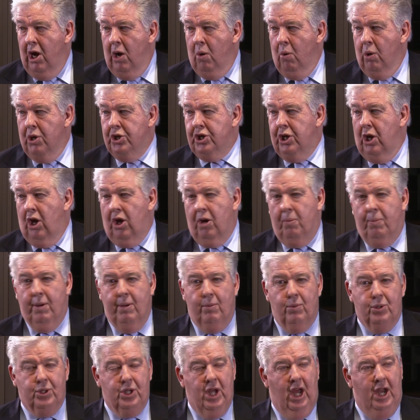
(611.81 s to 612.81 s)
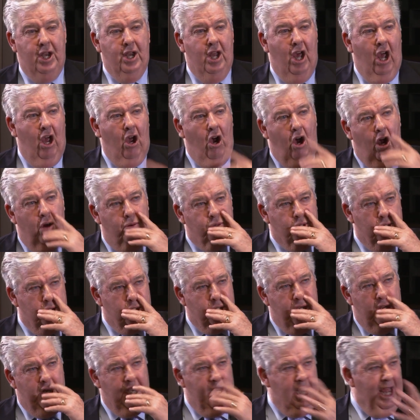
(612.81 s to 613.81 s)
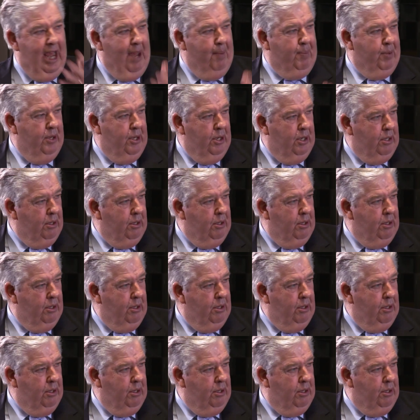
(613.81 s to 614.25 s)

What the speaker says: Whereas a lot of people say, no, I'll just let it happen